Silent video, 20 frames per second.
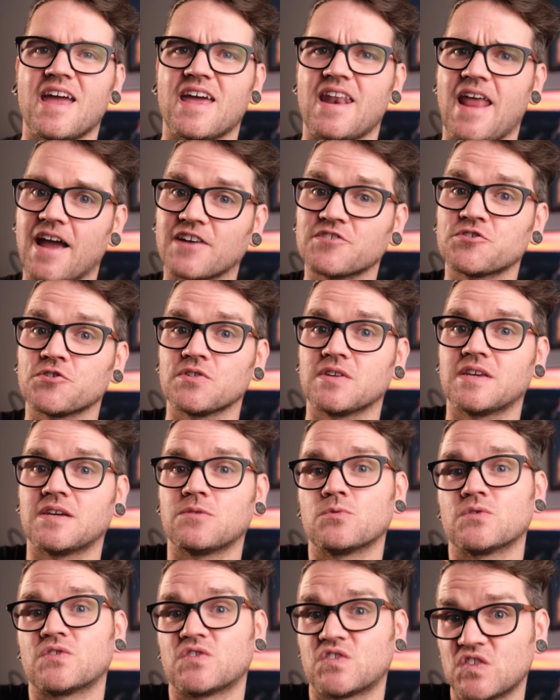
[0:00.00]
and actually it
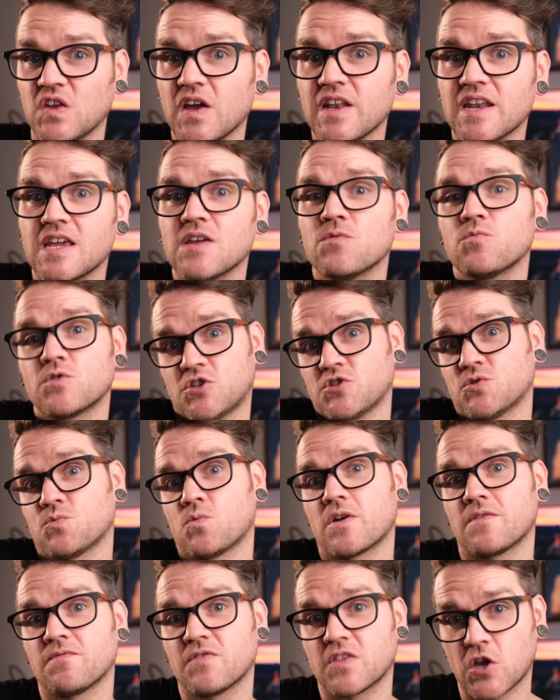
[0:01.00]
was Sunny, which is
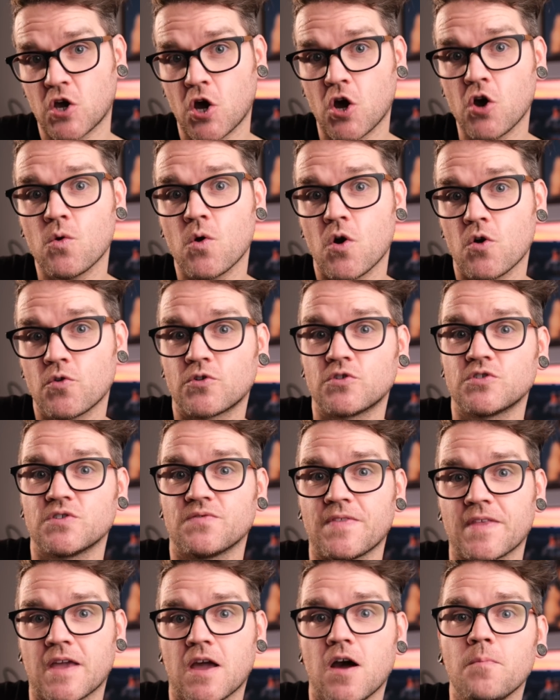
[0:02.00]
one of the co-owners
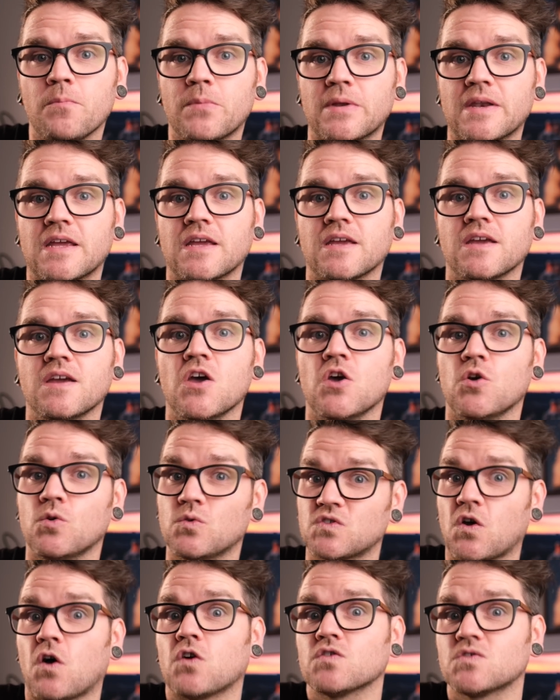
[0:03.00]
of the company,
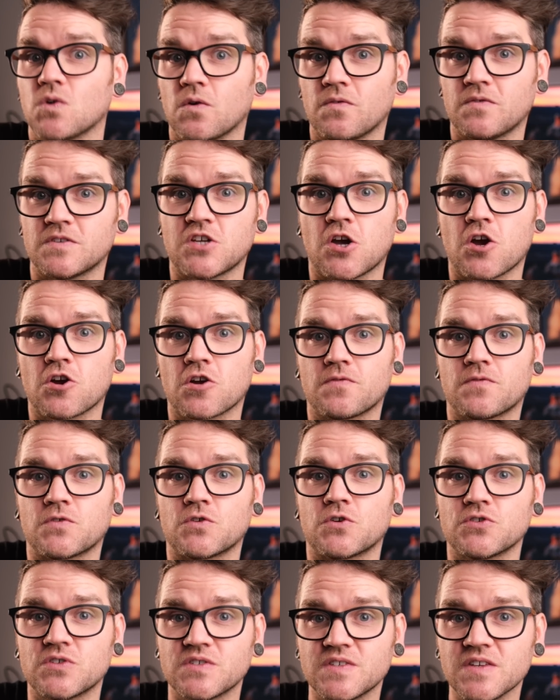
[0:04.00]
who's also a photographer
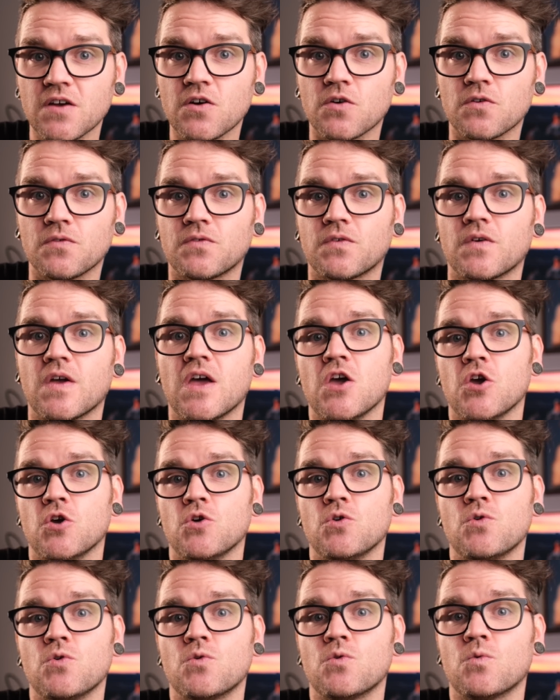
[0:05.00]
herself,
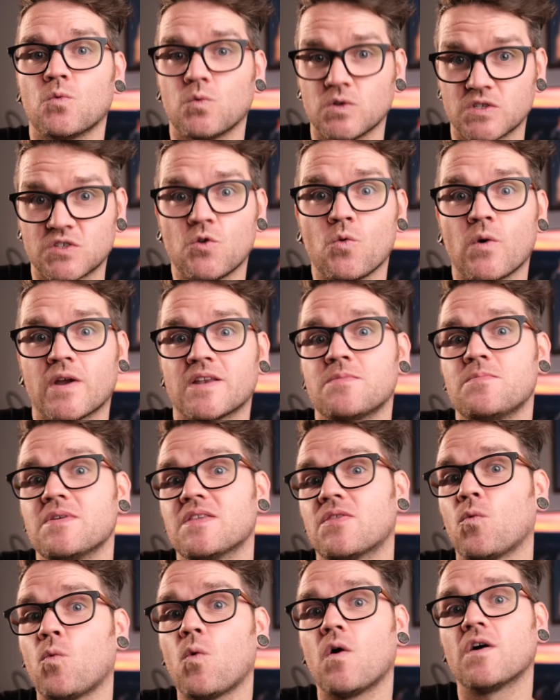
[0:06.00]
who was going to be
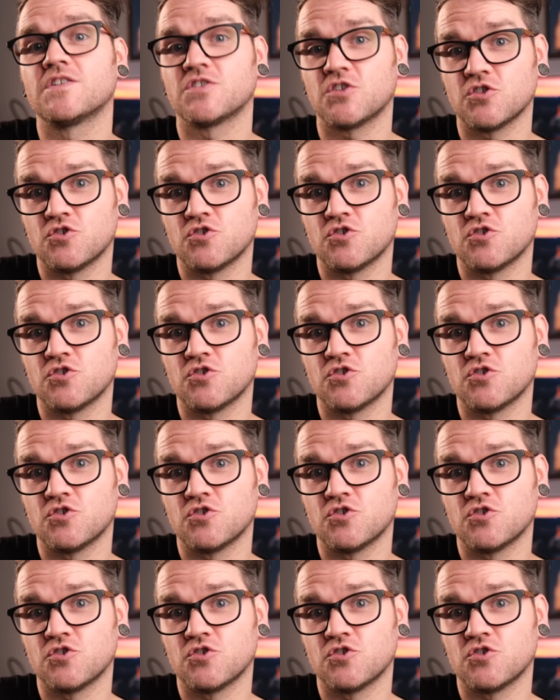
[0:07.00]
the one to